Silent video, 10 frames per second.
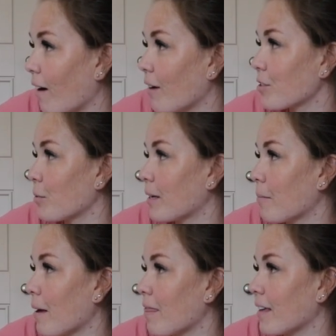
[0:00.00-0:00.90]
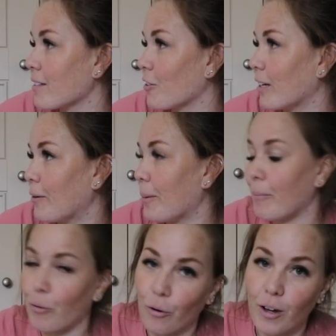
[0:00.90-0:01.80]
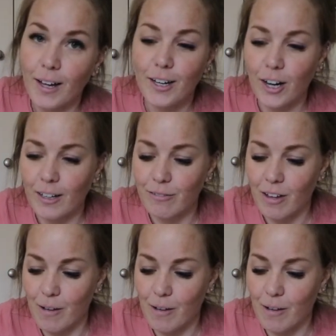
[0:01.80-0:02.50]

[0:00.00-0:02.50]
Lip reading: out so we can make things look a little bit more kind of